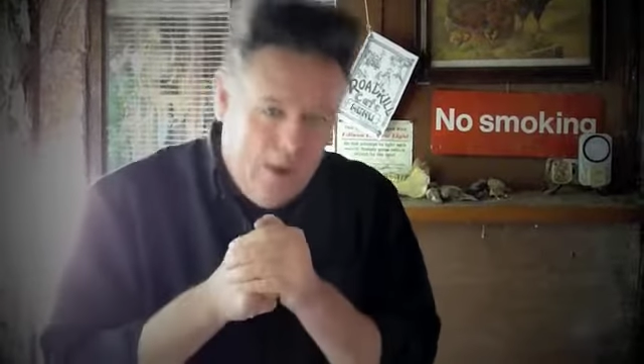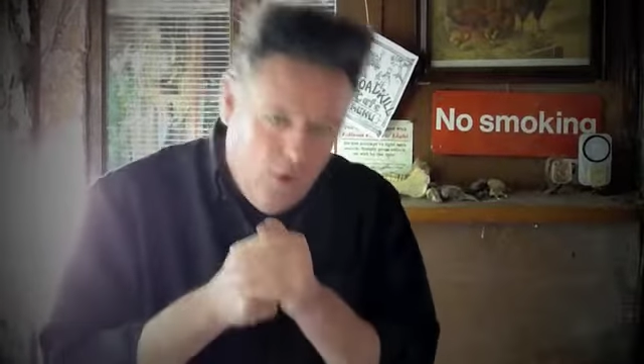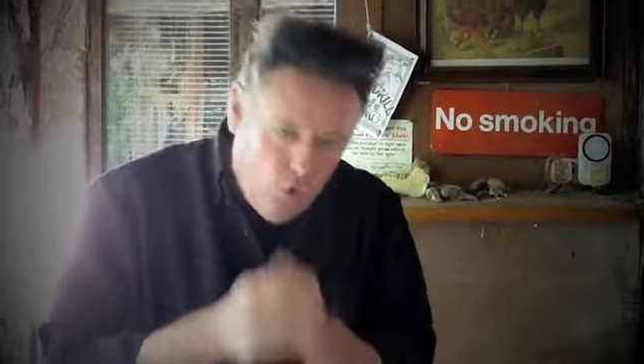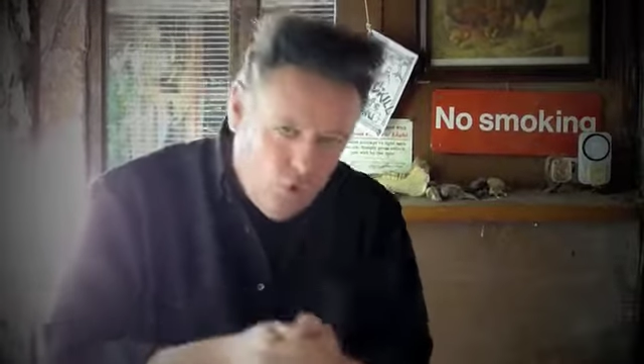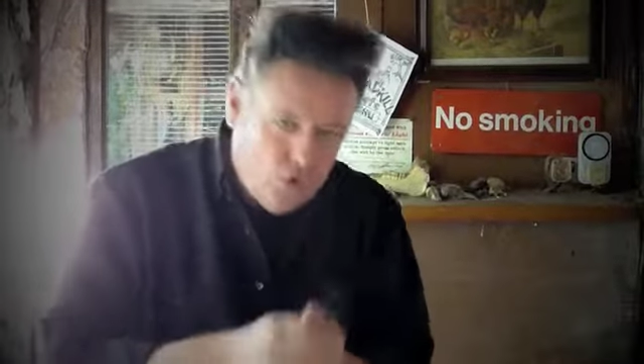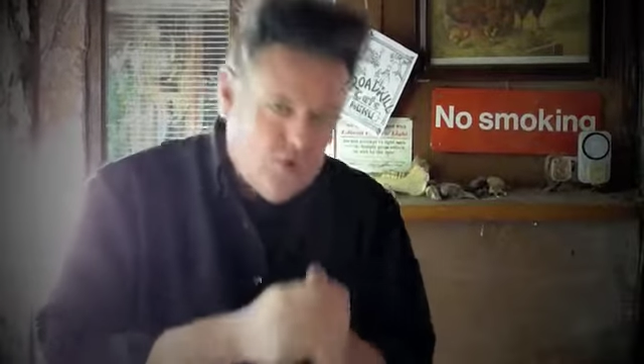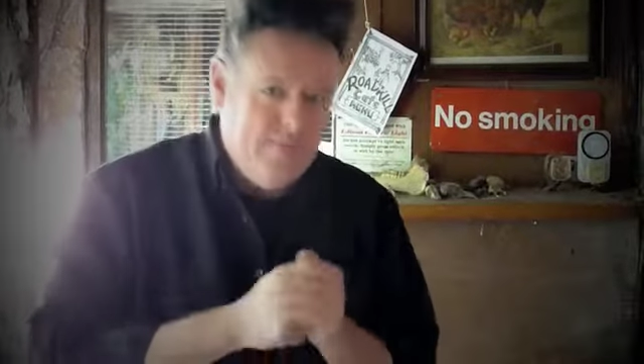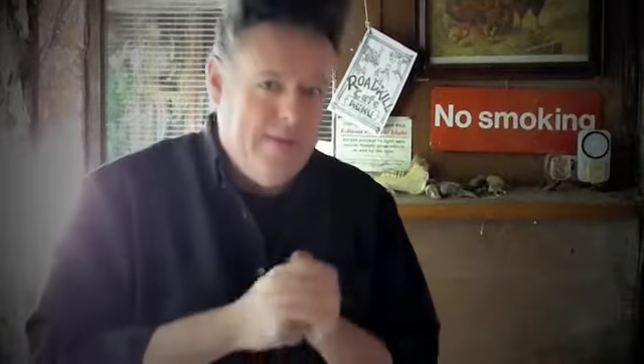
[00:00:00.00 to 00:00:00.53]

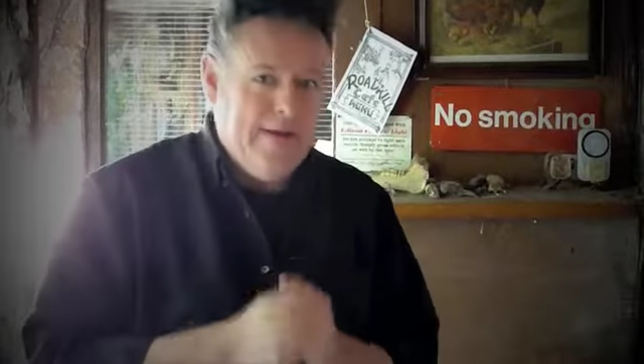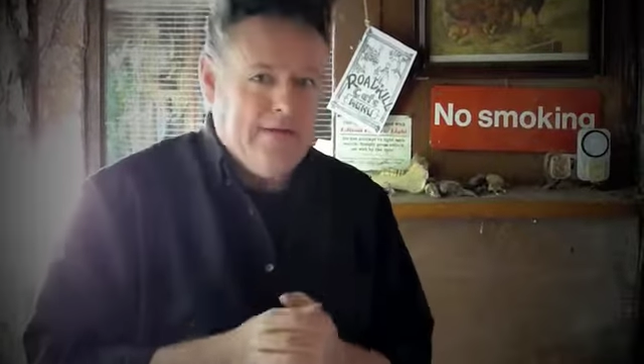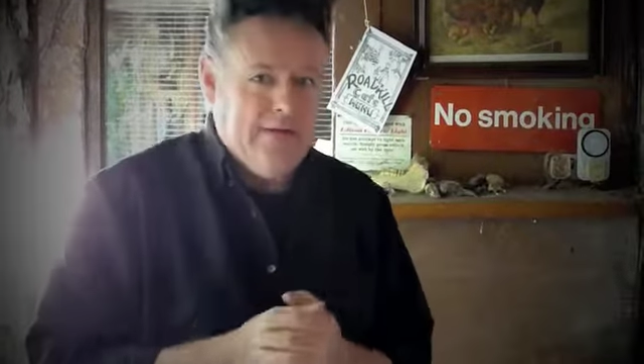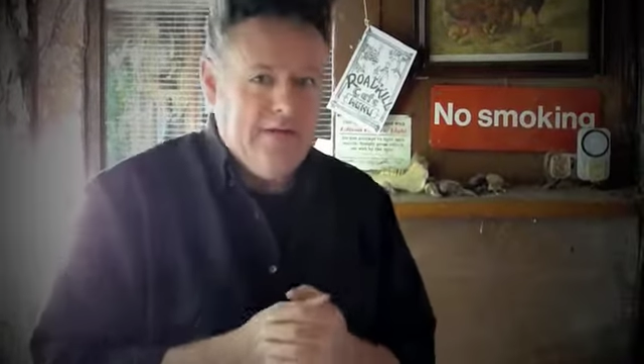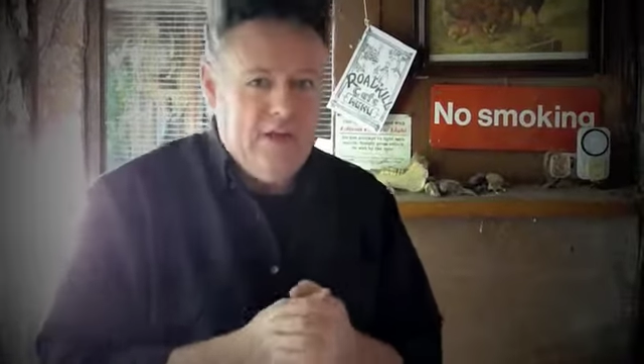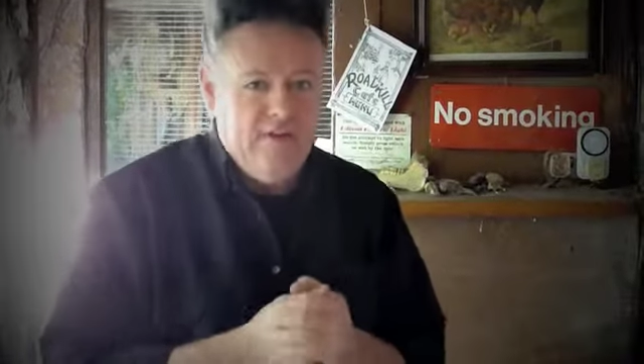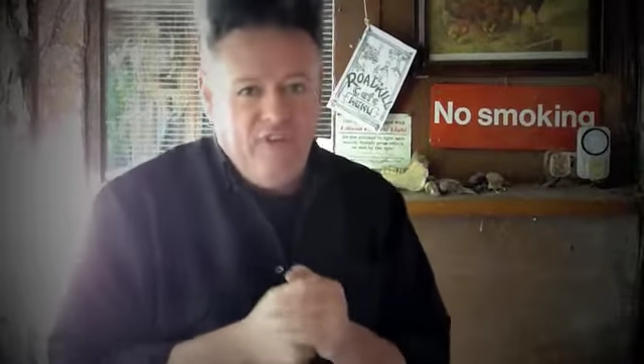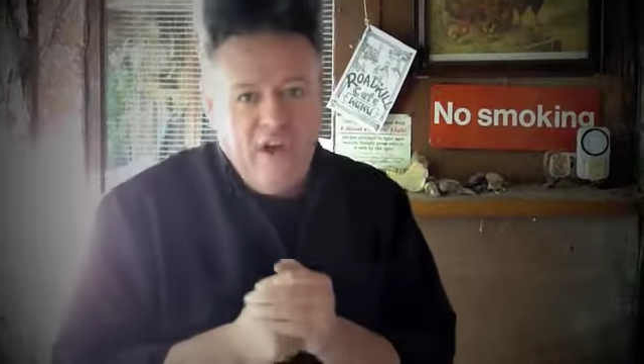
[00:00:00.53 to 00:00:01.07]

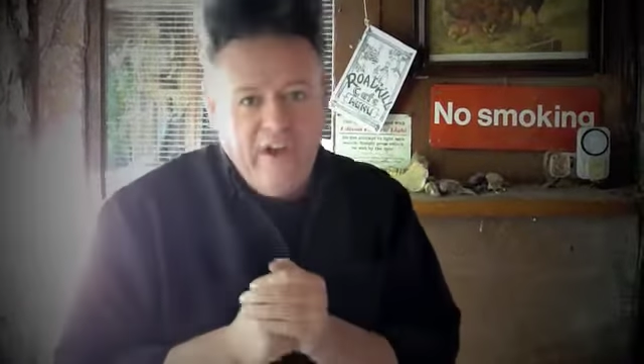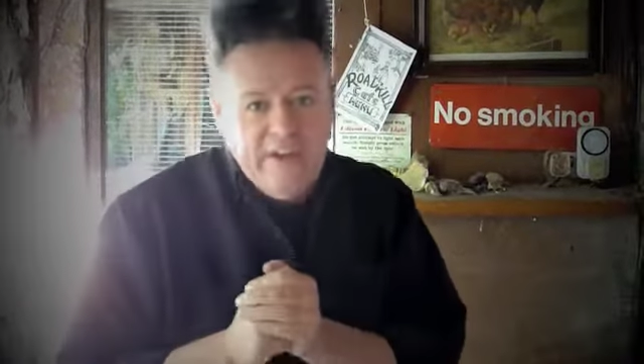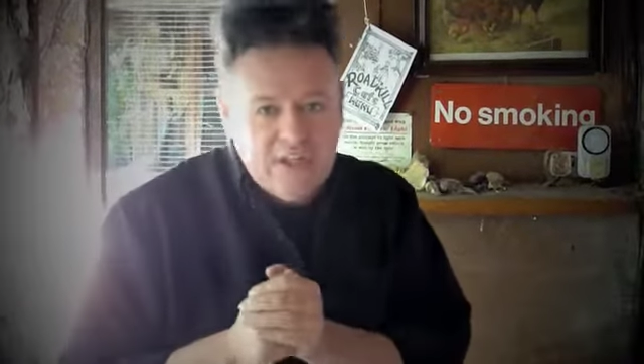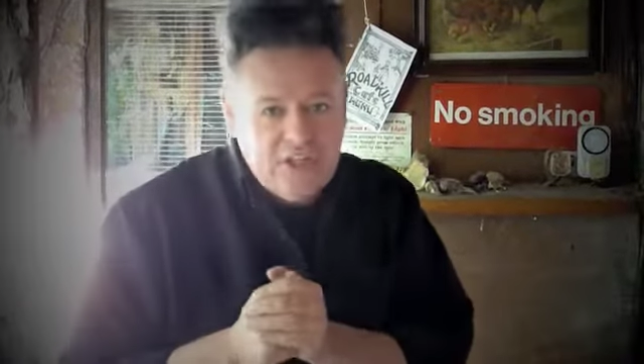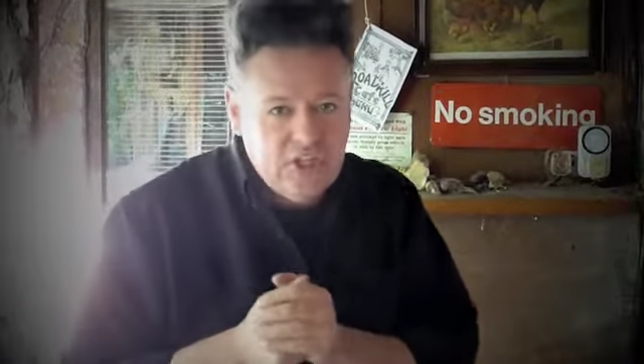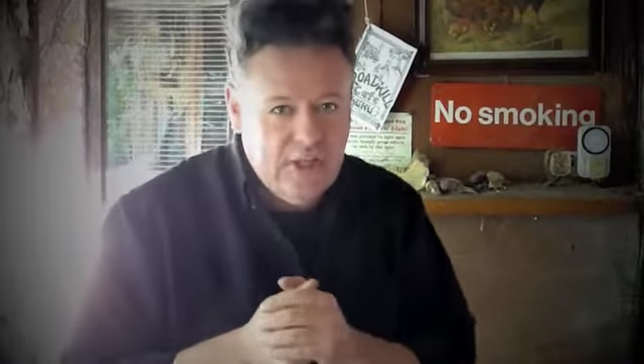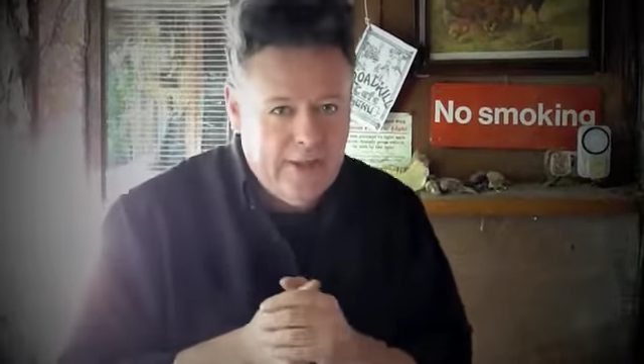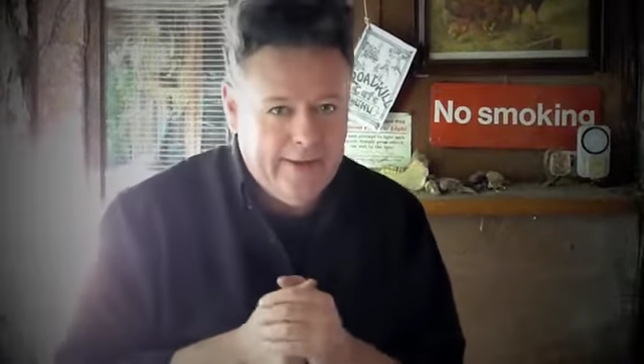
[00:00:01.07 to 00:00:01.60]
automated
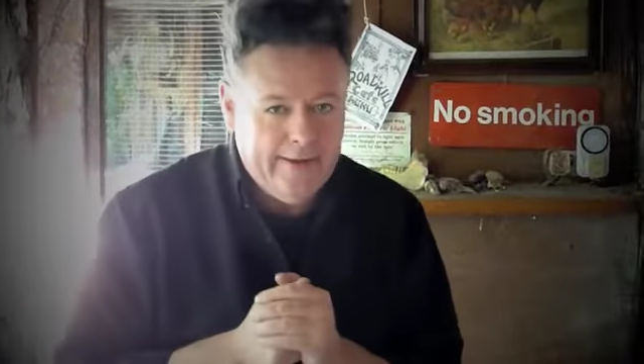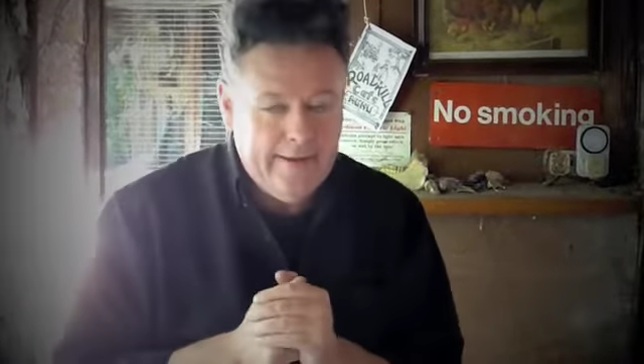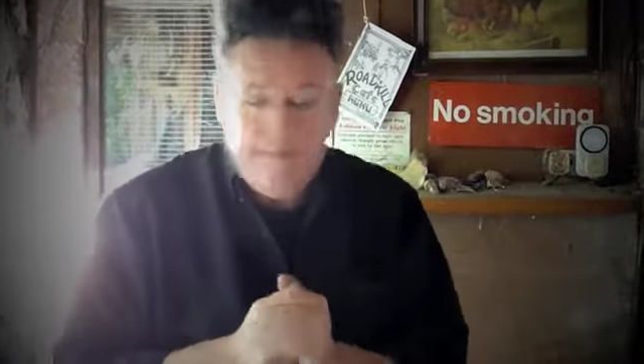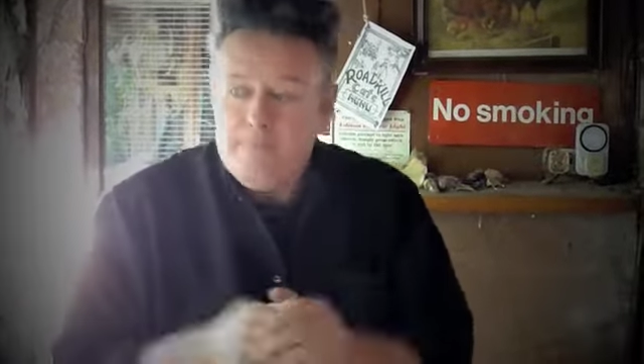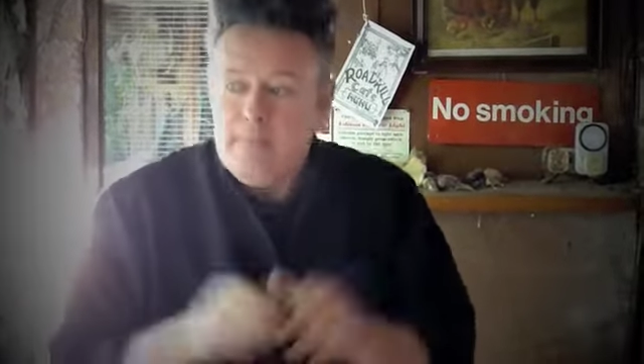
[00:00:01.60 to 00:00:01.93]
device thing.